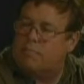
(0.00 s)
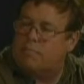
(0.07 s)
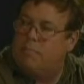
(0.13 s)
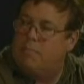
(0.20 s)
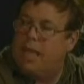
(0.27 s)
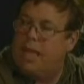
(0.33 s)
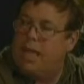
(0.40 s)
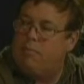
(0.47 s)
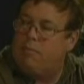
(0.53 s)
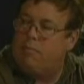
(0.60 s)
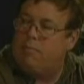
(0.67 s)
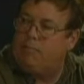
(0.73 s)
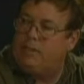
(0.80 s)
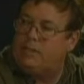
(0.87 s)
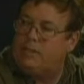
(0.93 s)

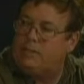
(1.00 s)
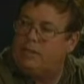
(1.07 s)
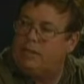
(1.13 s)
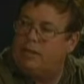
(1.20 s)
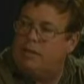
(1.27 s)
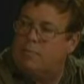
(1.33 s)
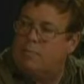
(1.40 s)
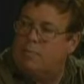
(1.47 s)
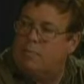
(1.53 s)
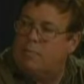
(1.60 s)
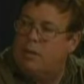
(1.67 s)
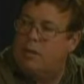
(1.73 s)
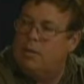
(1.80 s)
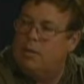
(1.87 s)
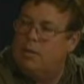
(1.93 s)
man based on
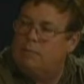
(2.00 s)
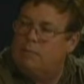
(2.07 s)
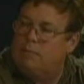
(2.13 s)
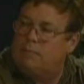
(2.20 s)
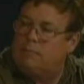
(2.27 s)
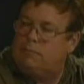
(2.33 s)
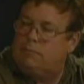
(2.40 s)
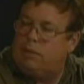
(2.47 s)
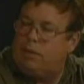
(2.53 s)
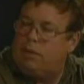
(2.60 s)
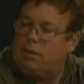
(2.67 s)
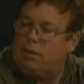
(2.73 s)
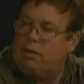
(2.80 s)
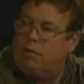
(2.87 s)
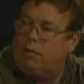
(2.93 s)

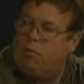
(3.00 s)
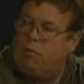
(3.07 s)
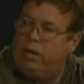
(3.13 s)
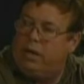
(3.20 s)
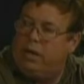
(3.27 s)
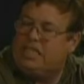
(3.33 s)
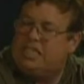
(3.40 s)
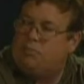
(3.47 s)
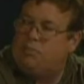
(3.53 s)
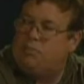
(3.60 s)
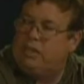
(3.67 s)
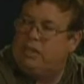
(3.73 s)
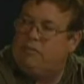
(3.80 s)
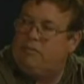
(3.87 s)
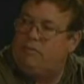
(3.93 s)
uh, religious
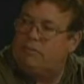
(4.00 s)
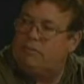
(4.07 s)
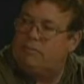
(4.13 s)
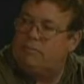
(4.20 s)
beliefs?